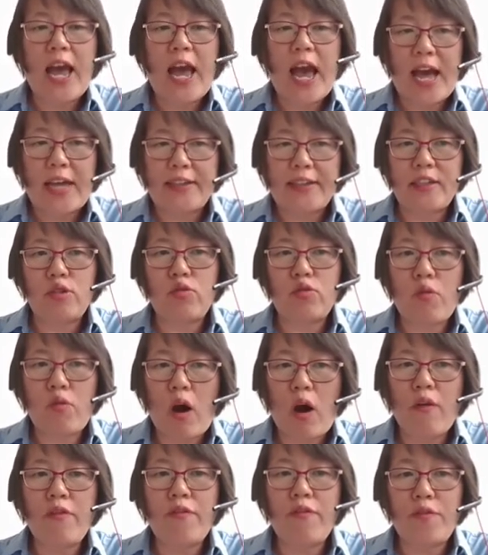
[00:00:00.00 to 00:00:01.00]
and
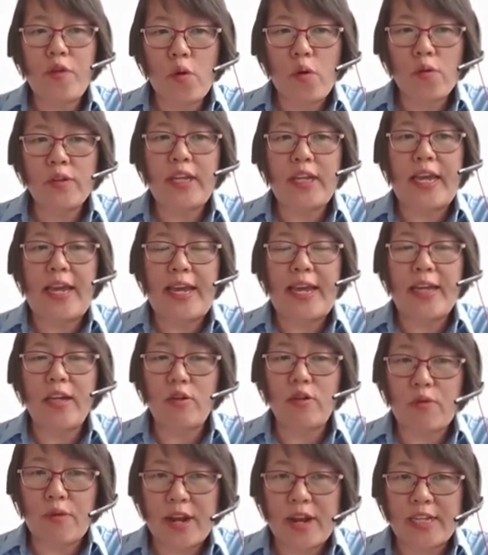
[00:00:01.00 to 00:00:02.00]
12-fold
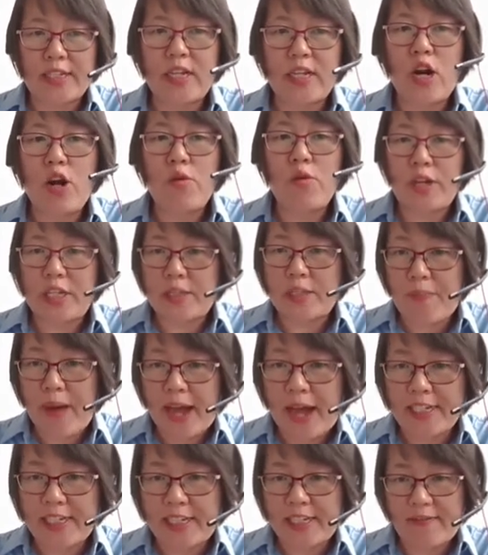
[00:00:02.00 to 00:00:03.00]
increase
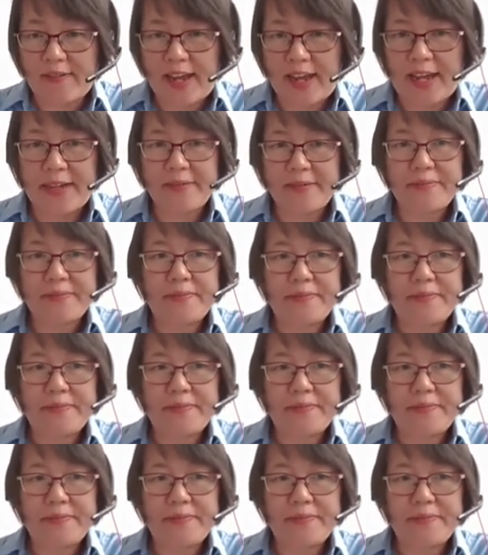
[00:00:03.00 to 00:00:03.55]
respectively.